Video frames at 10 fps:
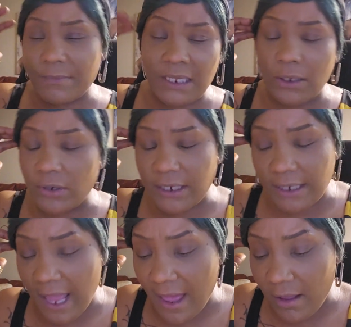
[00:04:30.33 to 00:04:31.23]
ear
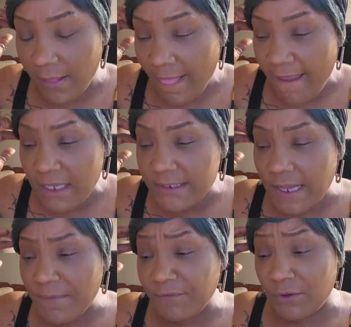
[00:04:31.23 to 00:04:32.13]
canal,
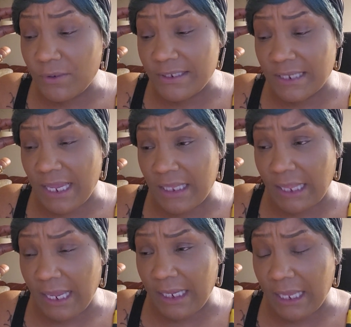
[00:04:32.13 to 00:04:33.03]
some of you is saying,
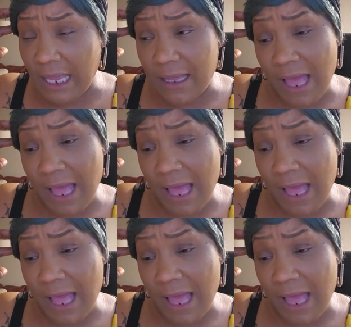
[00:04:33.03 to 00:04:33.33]
like,